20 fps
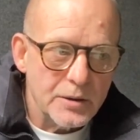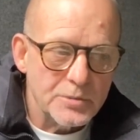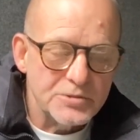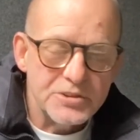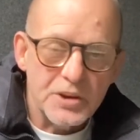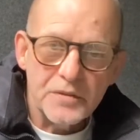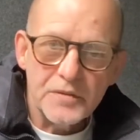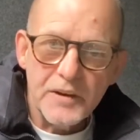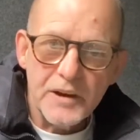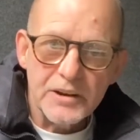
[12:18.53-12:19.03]

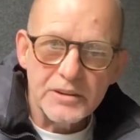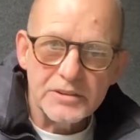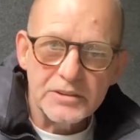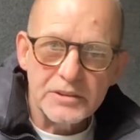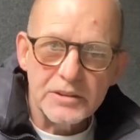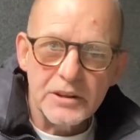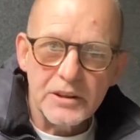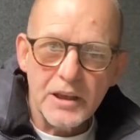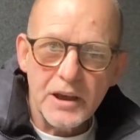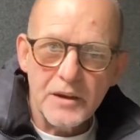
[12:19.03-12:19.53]

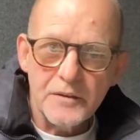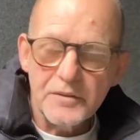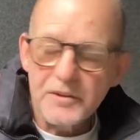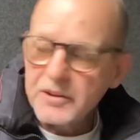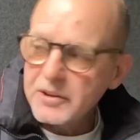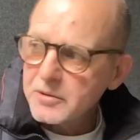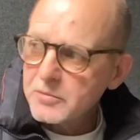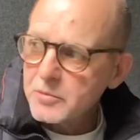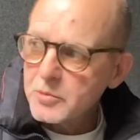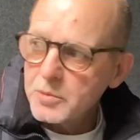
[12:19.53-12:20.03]
affecting
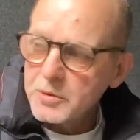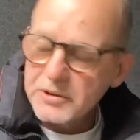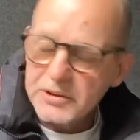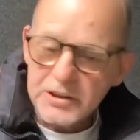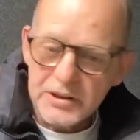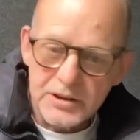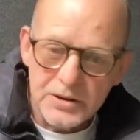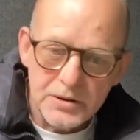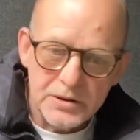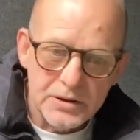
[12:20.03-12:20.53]
everything we were
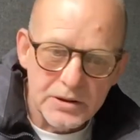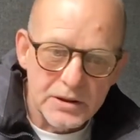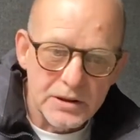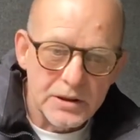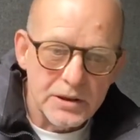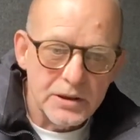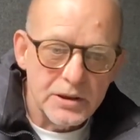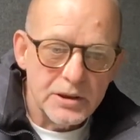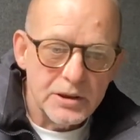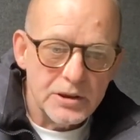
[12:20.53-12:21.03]
doing,
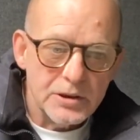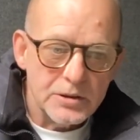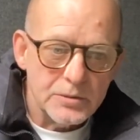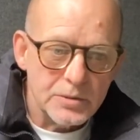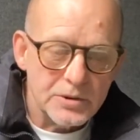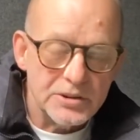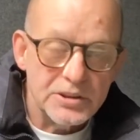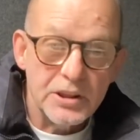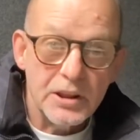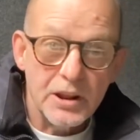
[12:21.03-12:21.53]

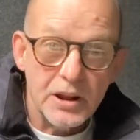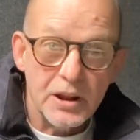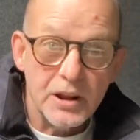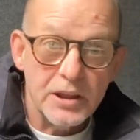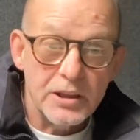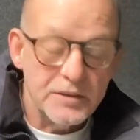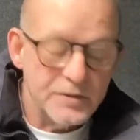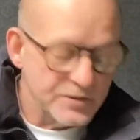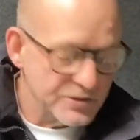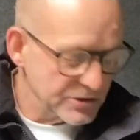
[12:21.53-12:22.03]
our daily
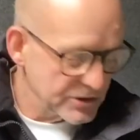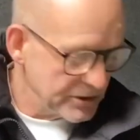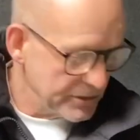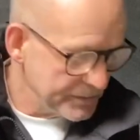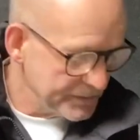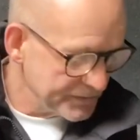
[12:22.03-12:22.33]
lives.